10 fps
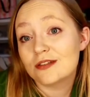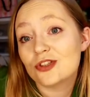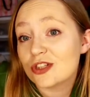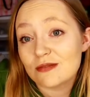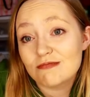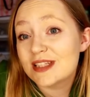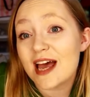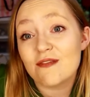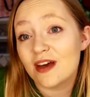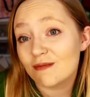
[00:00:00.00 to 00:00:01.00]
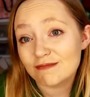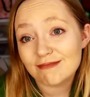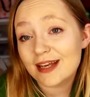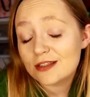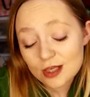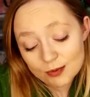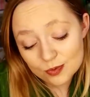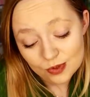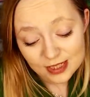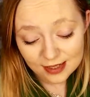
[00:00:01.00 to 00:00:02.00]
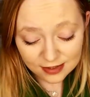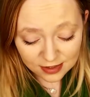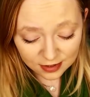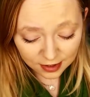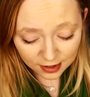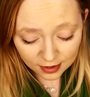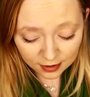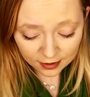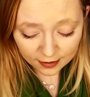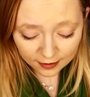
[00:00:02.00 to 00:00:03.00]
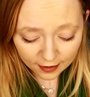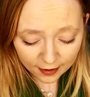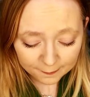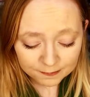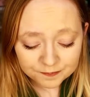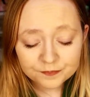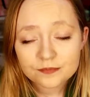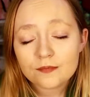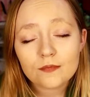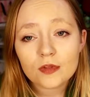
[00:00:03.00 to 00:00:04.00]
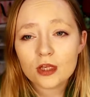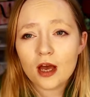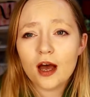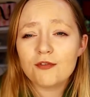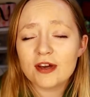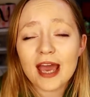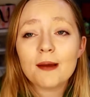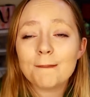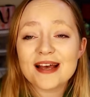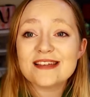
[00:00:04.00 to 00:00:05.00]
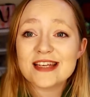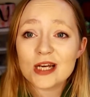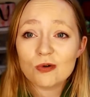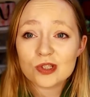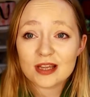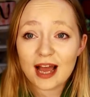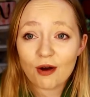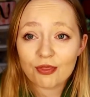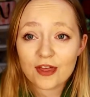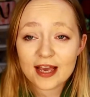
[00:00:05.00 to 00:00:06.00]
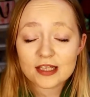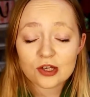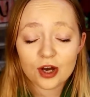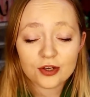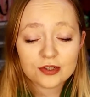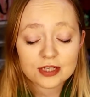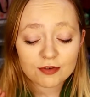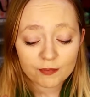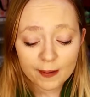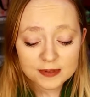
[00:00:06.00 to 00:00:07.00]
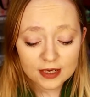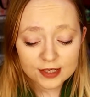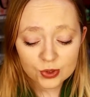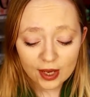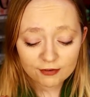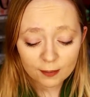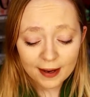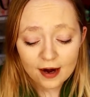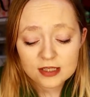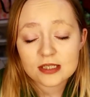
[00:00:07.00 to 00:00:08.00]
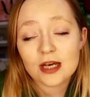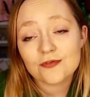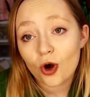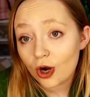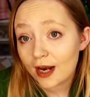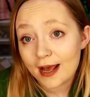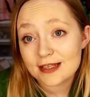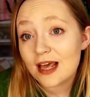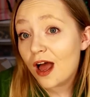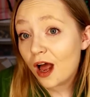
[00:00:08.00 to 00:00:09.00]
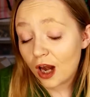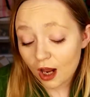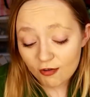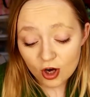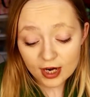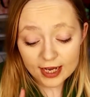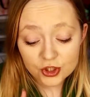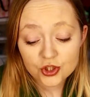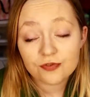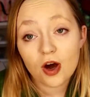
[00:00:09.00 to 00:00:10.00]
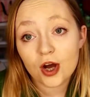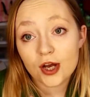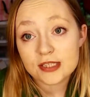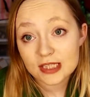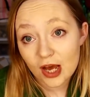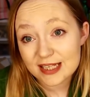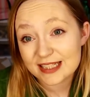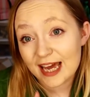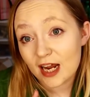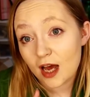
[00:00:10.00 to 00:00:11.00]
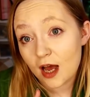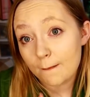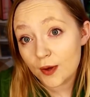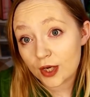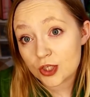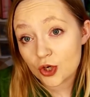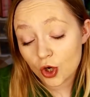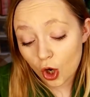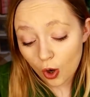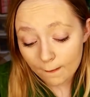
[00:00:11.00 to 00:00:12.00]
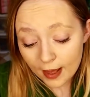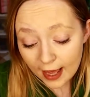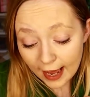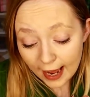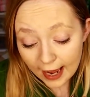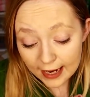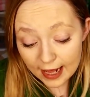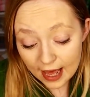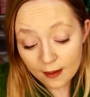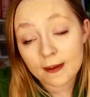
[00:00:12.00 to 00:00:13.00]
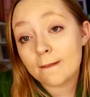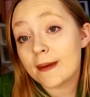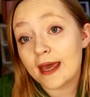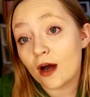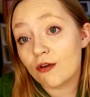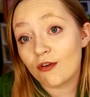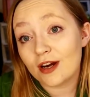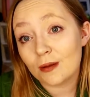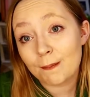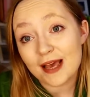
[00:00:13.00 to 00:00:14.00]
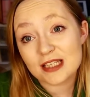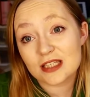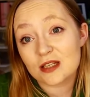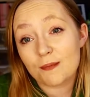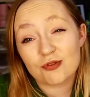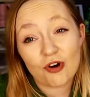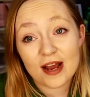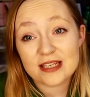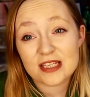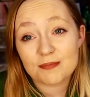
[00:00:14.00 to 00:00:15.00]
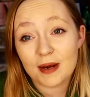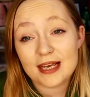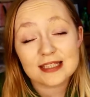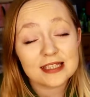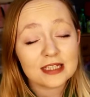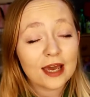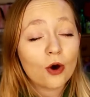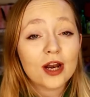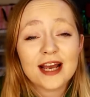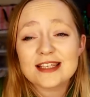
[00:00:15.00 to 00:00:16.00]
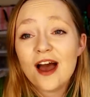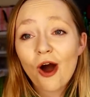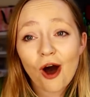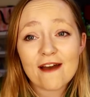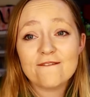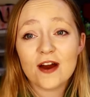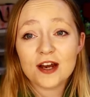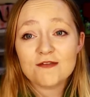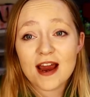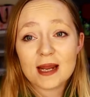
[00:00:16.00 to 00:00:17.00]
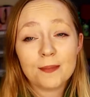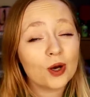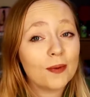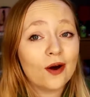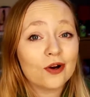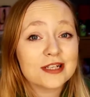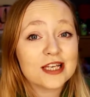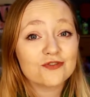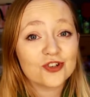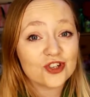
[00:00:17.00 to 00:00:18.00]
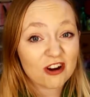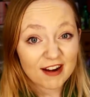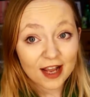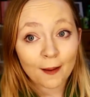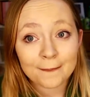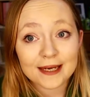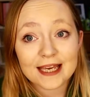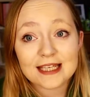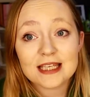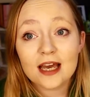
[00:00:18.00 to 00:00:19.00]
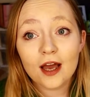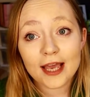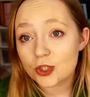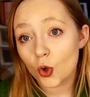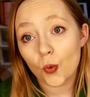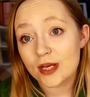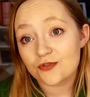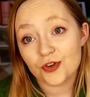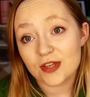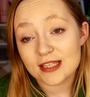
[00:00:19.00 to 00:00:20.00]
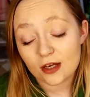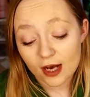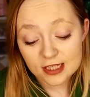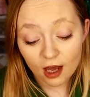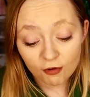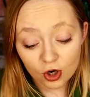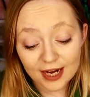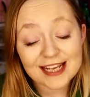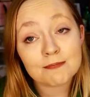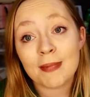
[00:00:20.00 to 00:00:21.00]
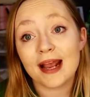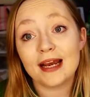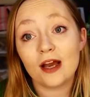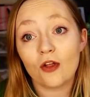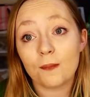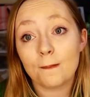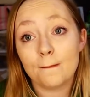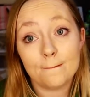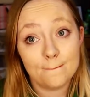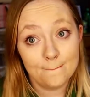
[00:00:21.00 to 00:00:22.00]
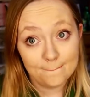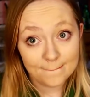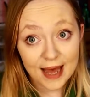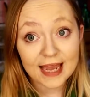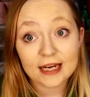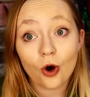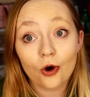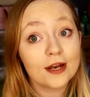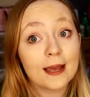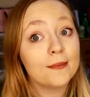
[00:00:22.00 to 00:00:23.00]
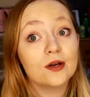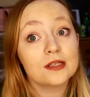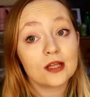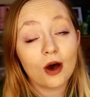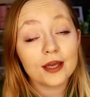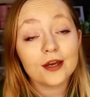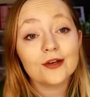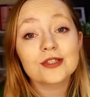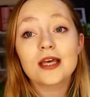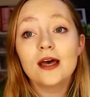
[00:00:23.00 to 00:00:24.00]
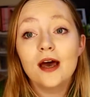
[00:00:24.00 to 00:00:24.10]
Just save it. Makes so much more sense. For getting best deals on that on things, I use different websites. So I have comparison sites for holidays, Love Holidays, Trivago, Skyscanner, Booking.com and Airbnb. I find are the best priced places to get holidays. I very rarely book my holidays through direct companies. It's always through these guys. Love Holidays mainly are the main holiday bookers that I use.